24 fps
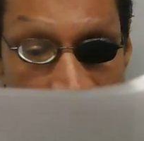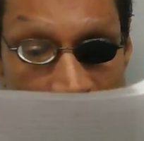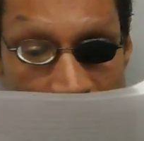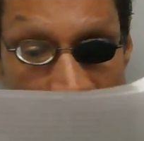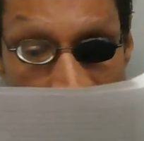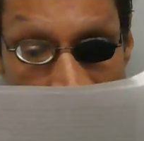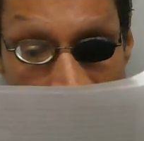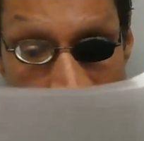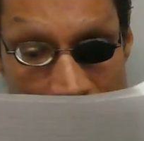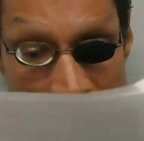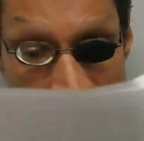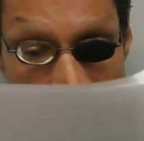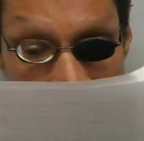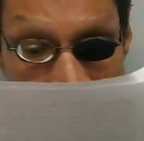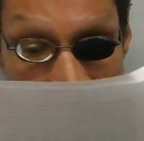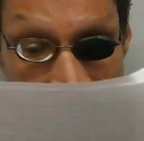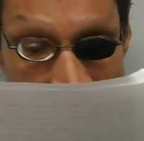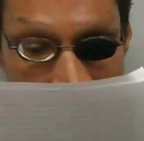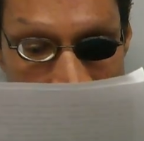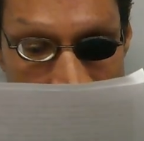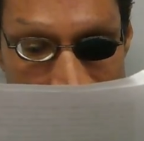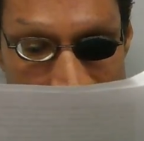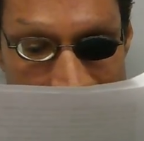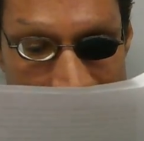you
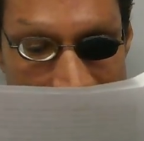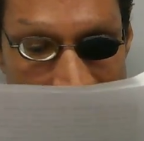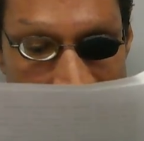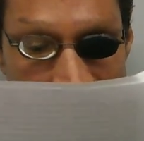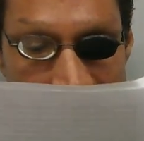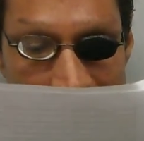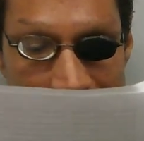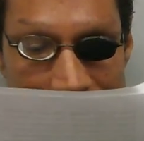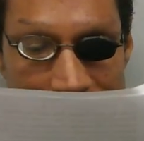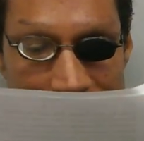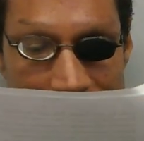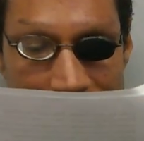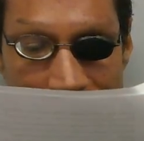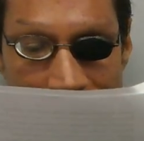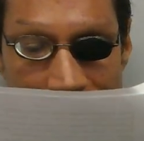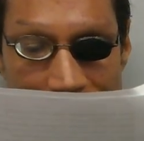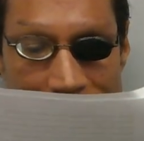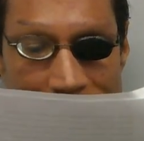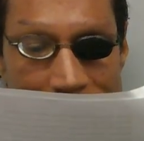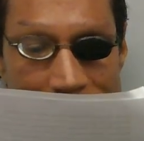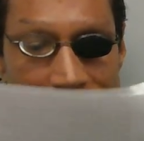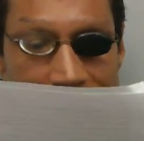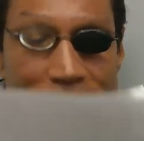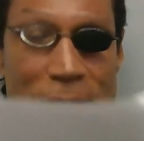worried."
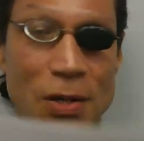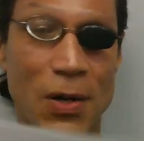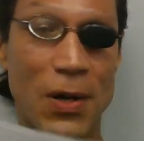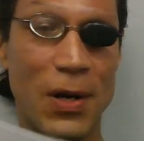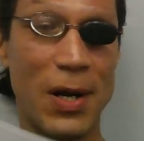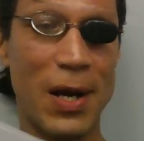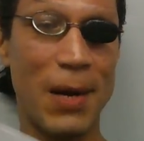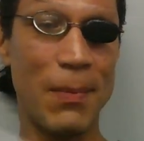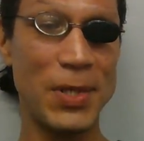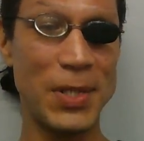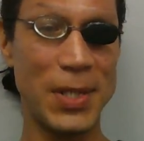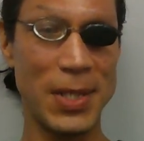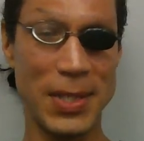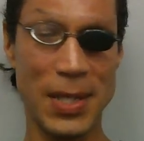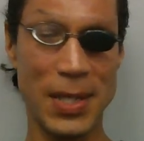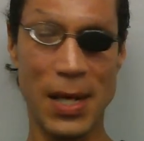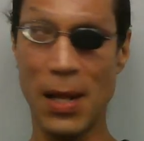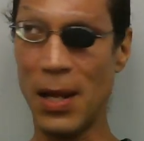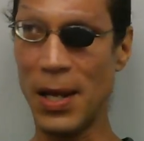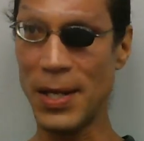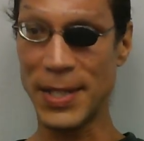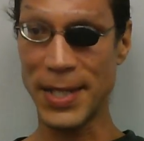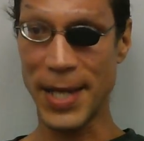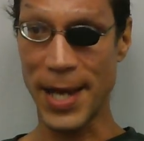Eternal Nightmare says, "I lost